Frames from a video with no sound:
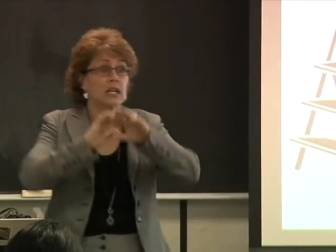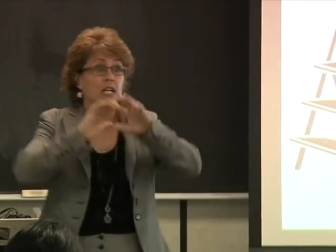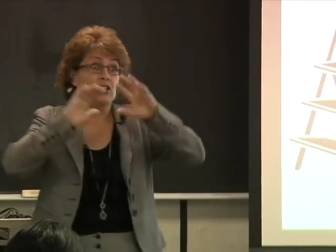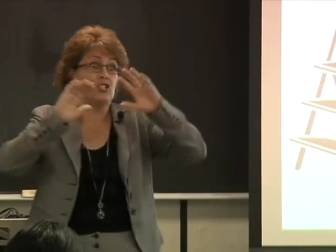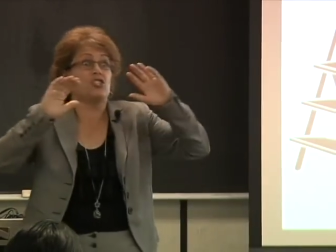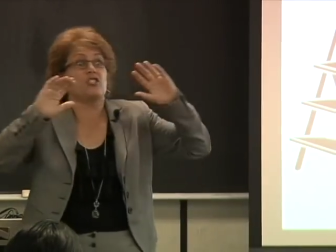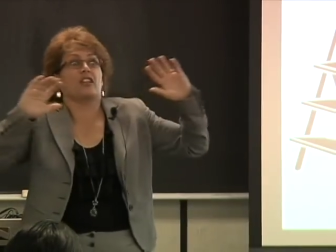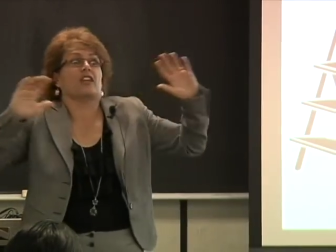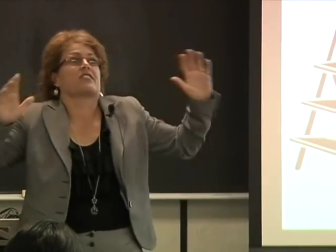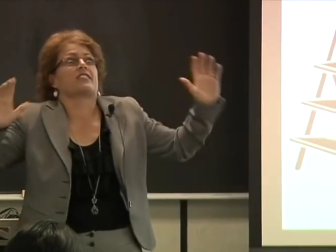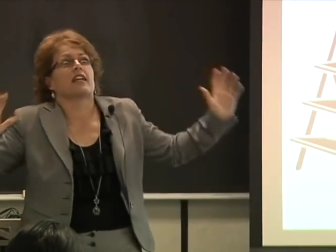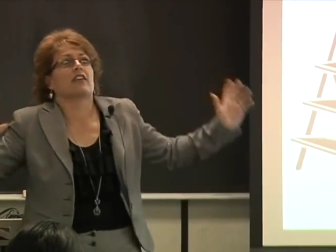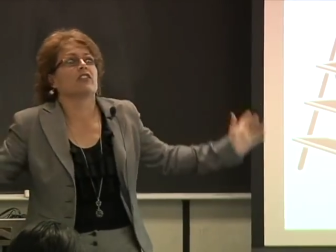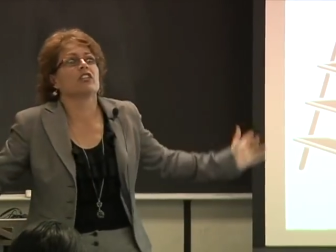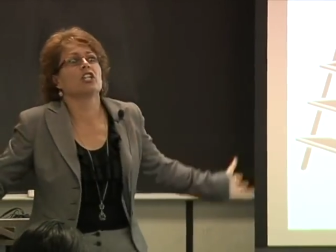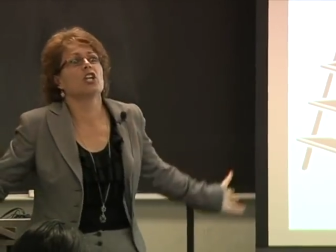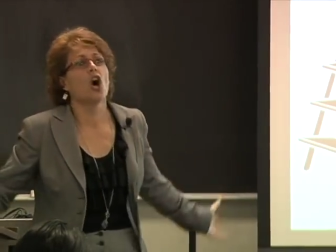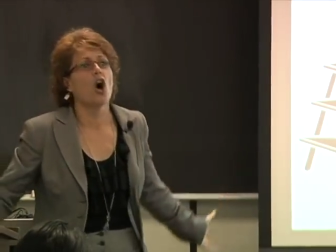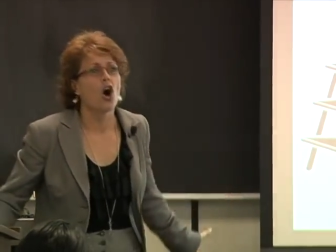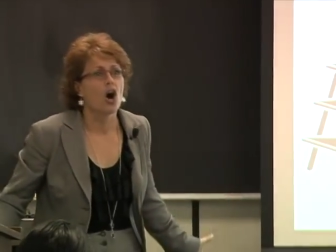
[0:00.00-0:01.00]
she ducks down in
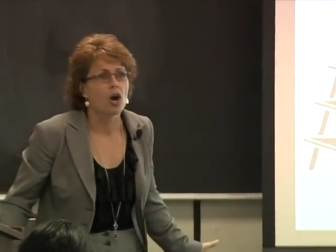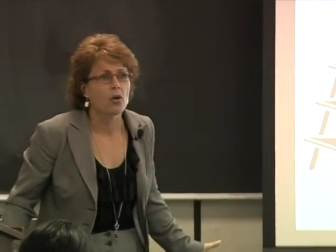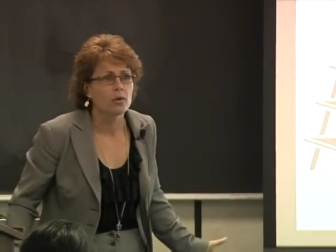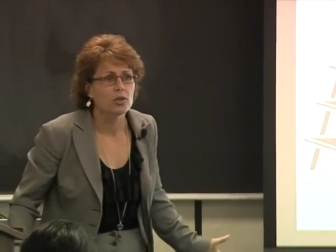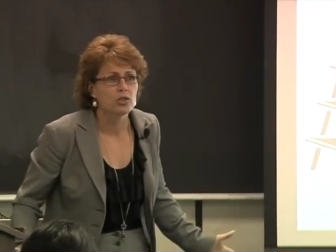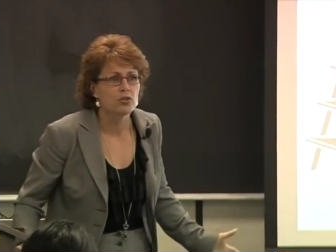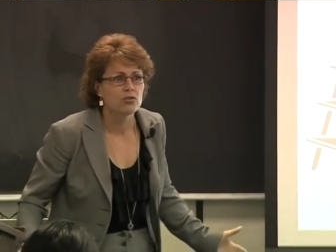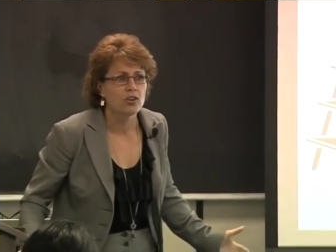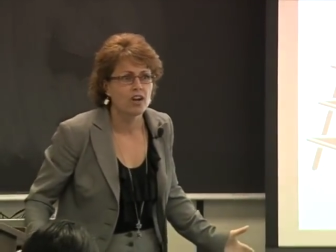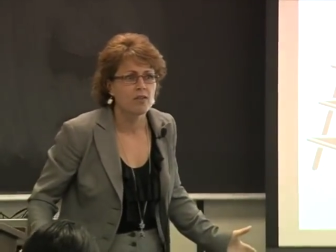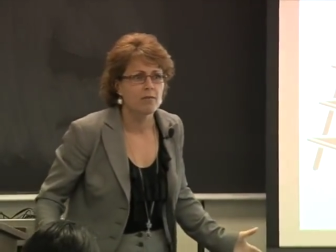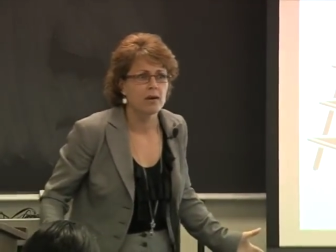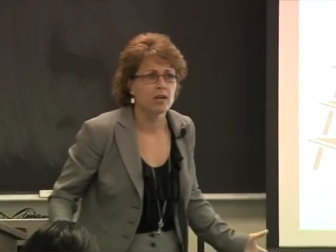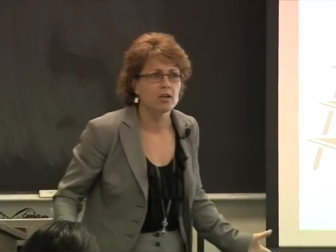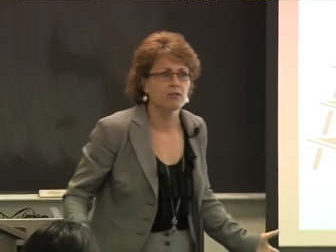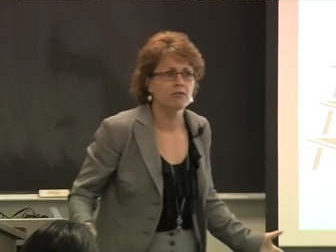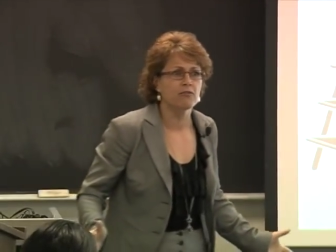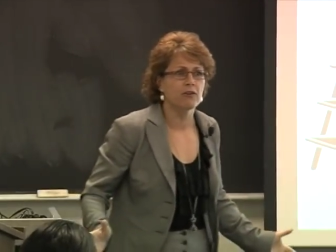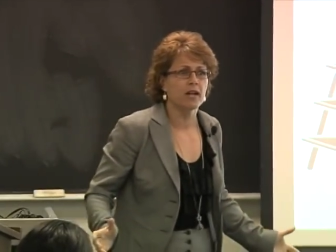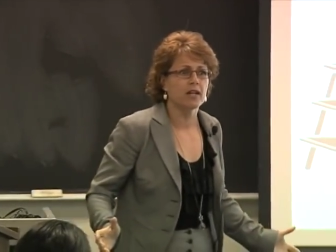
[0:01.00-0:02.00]
the car when you drive by
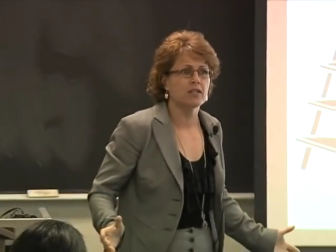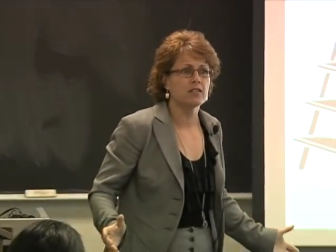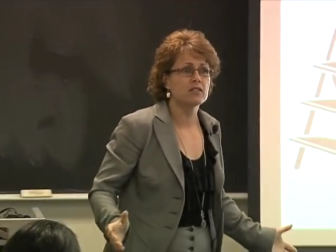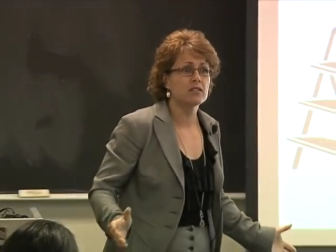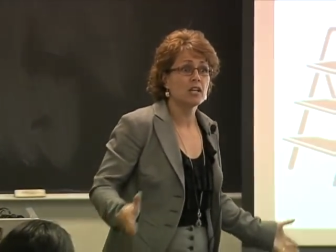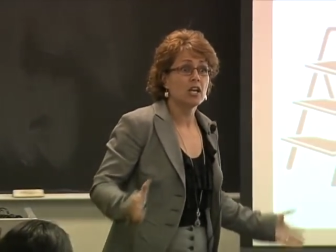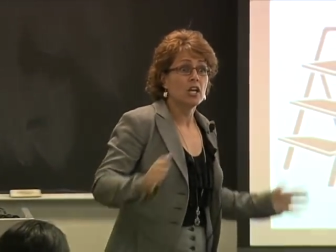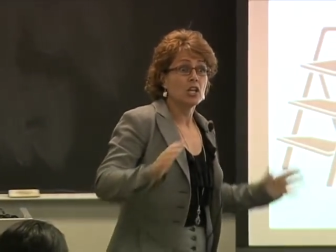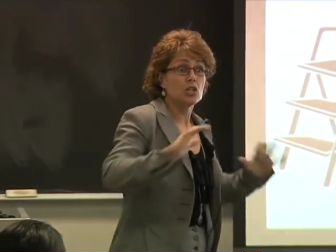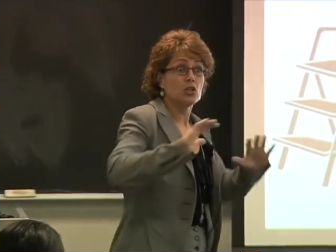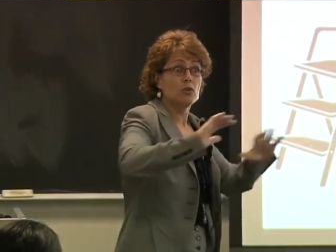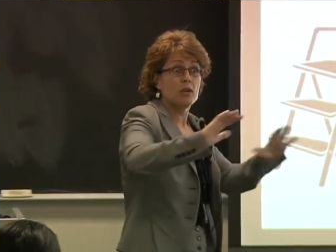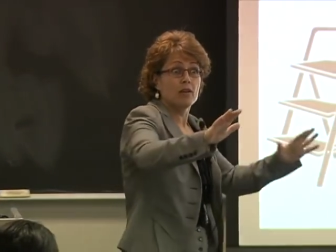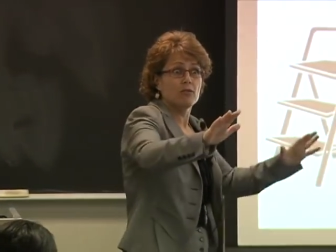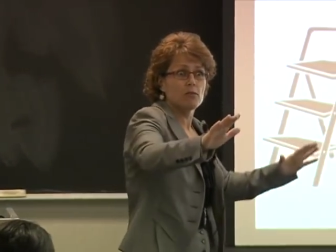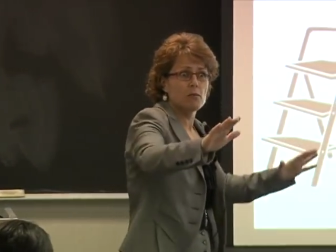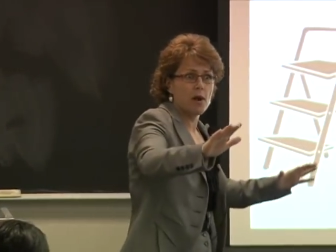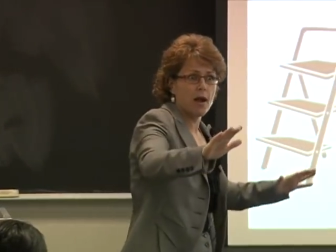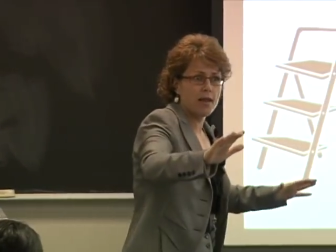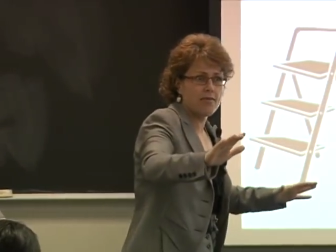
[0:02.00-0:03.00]
her friends. You
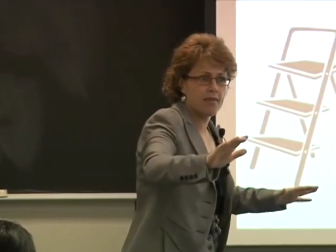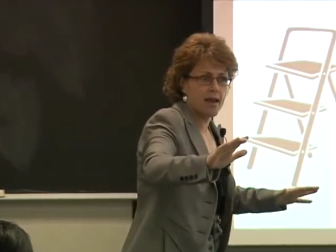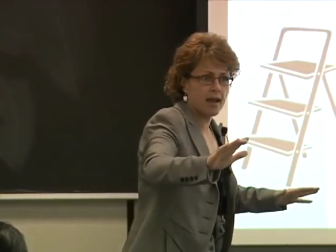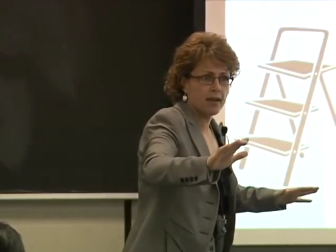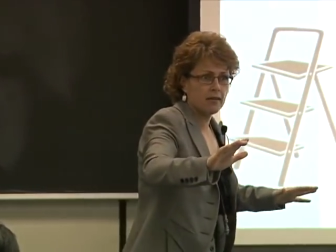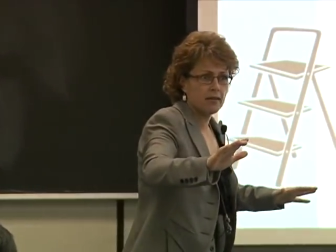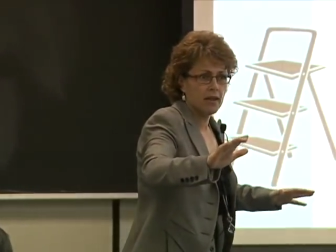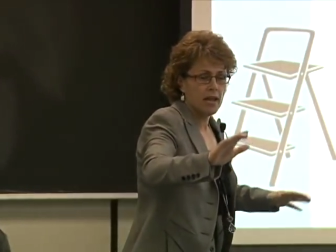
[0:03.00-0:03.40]
never mind that.